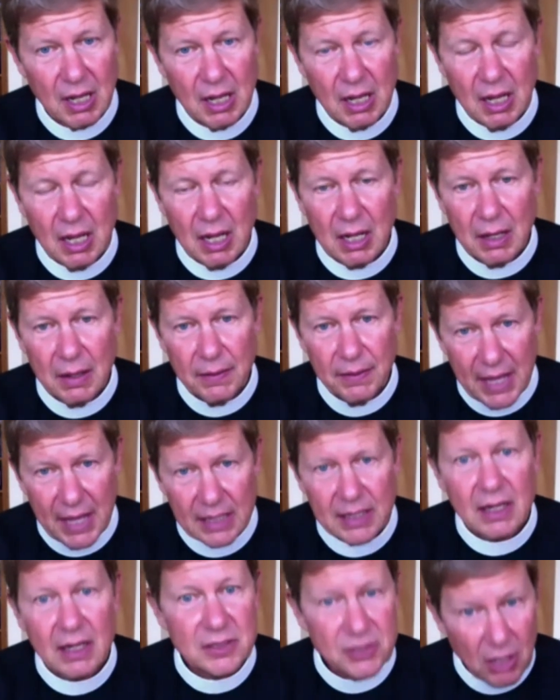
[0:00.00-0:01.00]

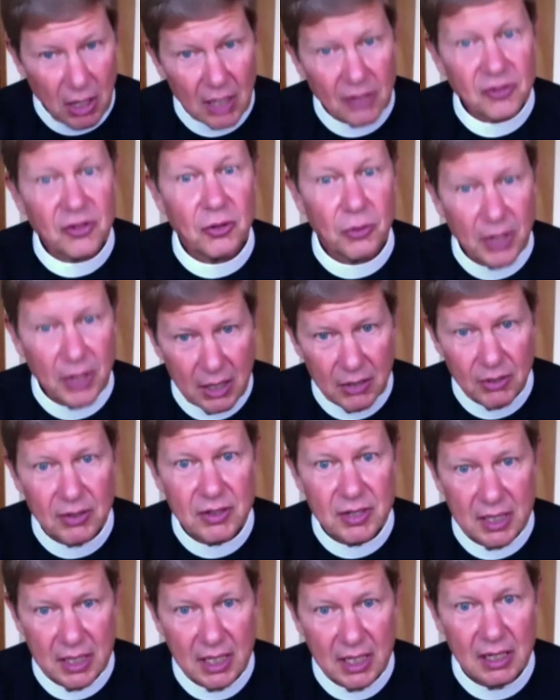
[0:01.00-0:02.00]
That is also
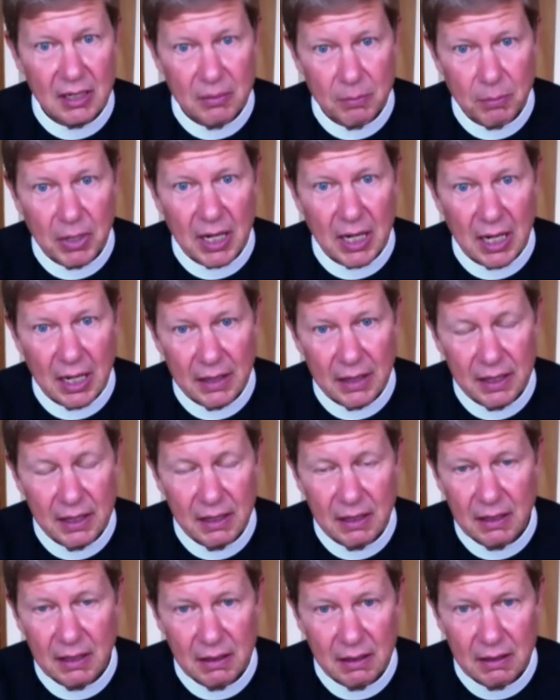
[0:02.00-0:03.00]
guaranteed by
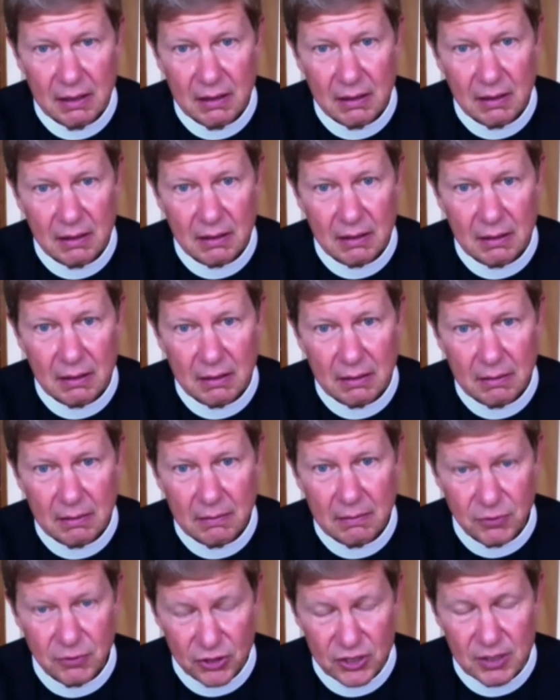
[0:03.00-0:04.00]
the
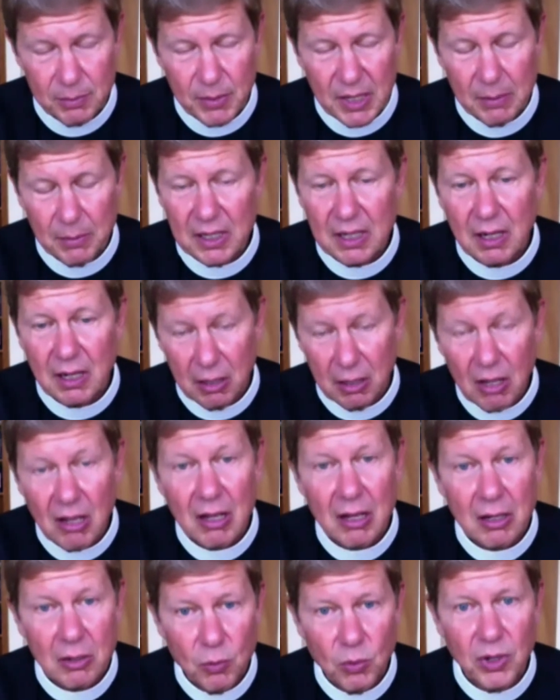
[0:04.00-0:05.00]
First Amendment,
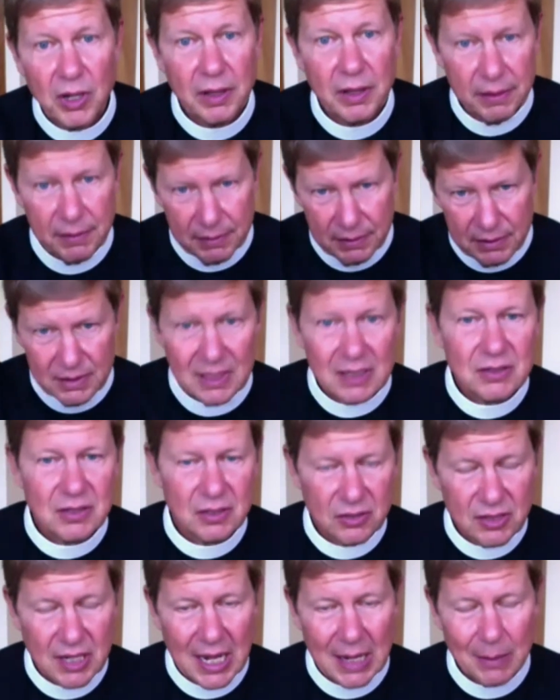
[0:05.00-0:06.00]
along with
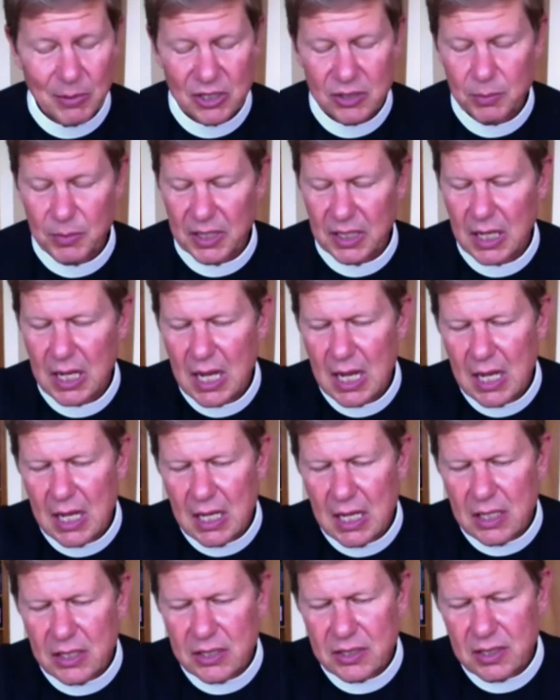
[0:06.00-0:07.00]
disestablishment.
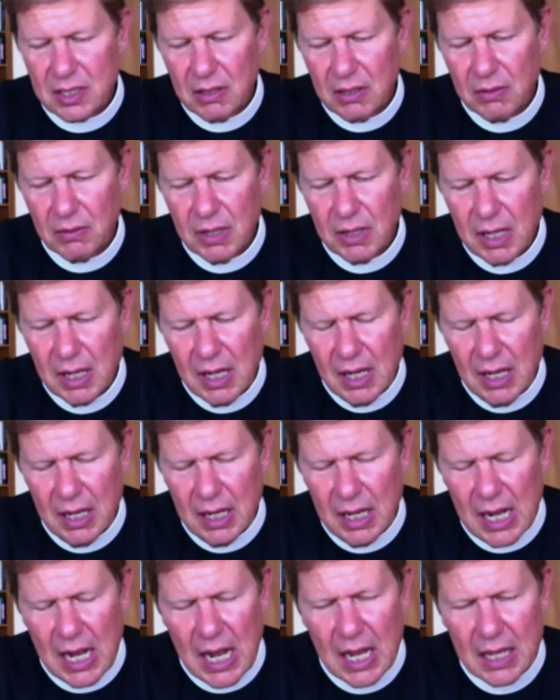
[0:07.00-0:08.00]
So
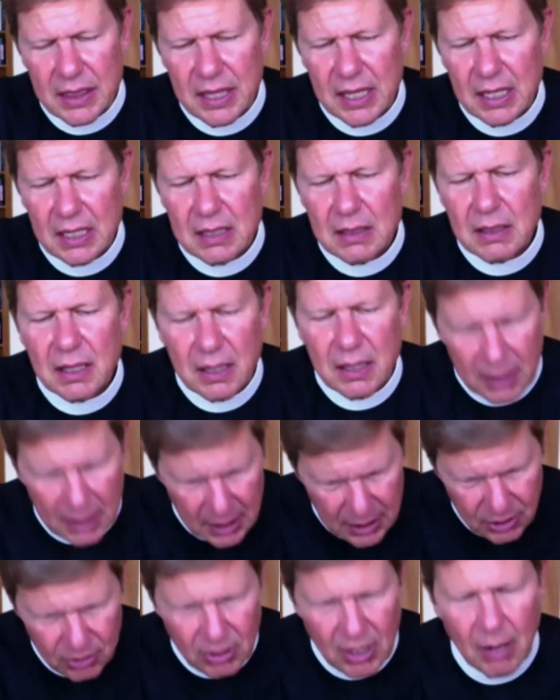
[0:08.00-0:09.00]
I think
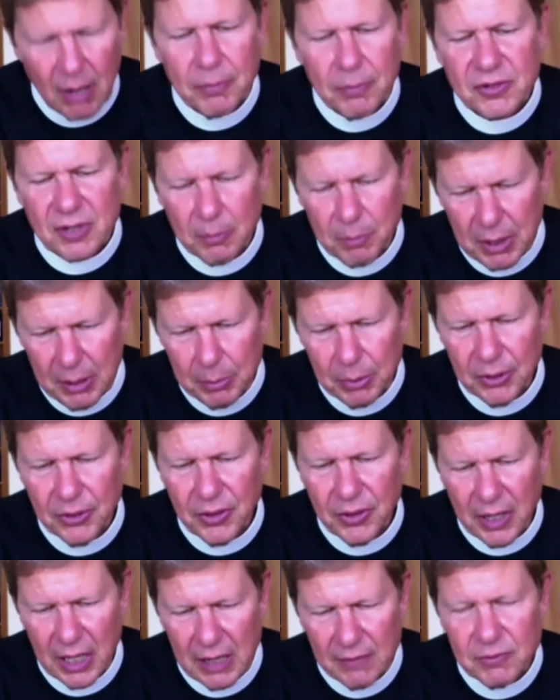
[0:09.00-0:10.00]
there are some people
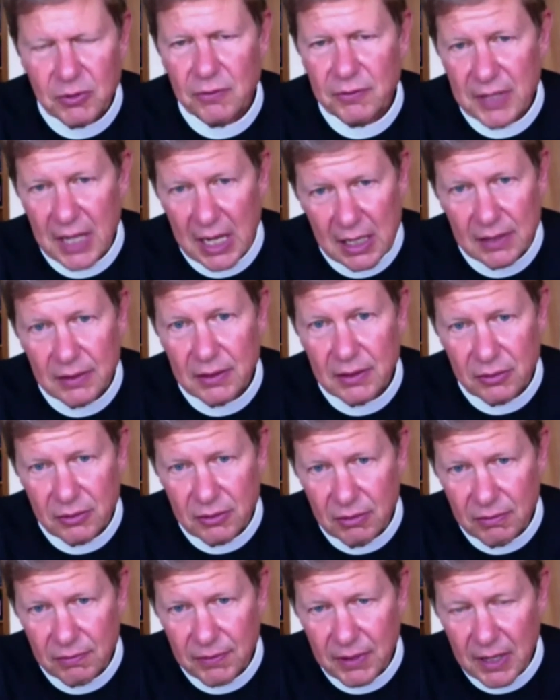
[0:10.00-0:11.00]
on the left who have taken this
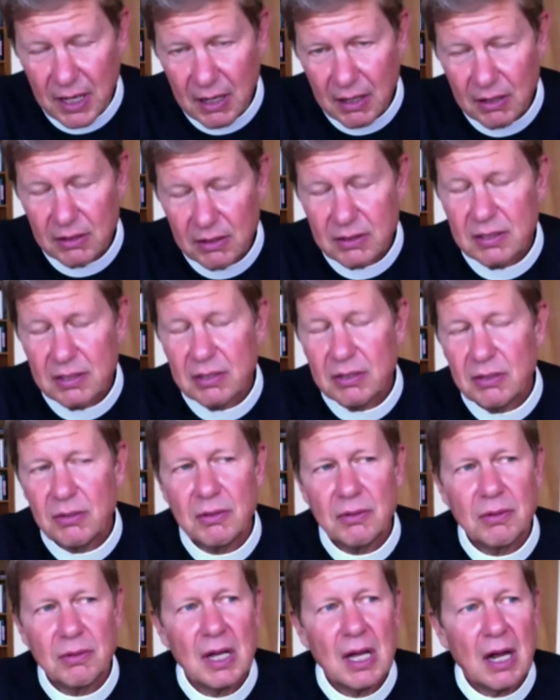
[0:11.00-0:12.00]
too far
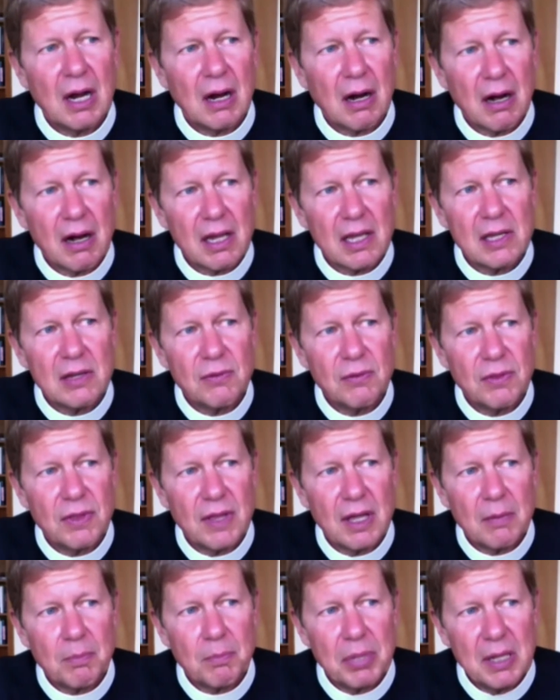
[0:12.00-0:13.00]
to argue
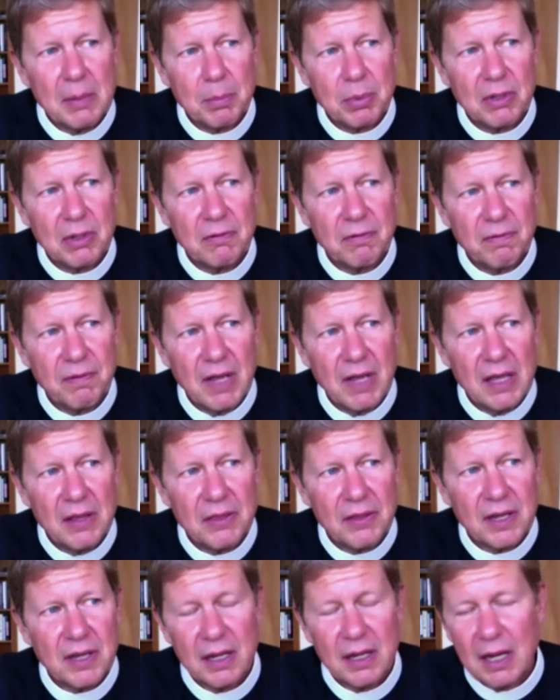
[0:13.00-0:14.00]
that people of
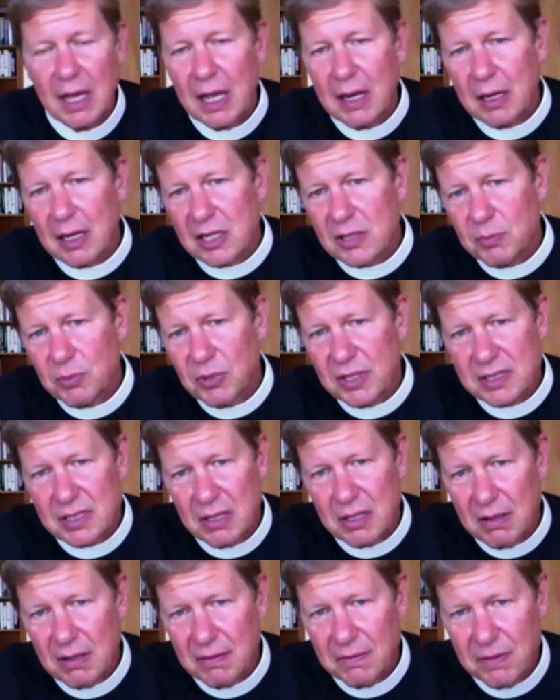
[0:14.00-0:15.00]
faith cannot
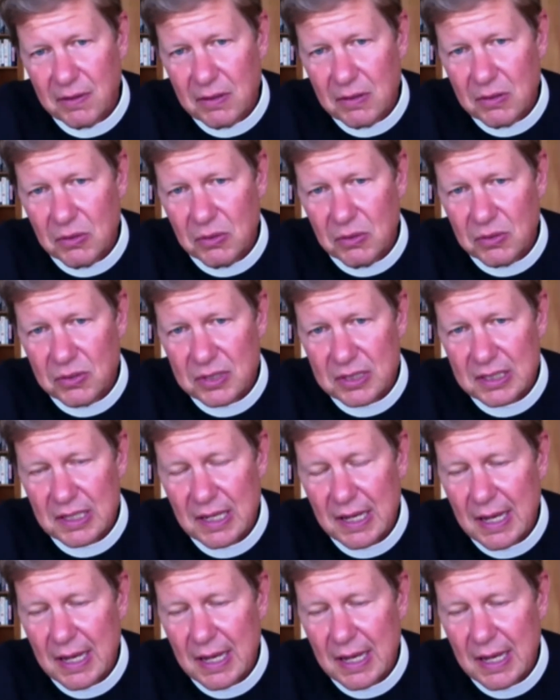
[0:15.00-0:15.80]
express their views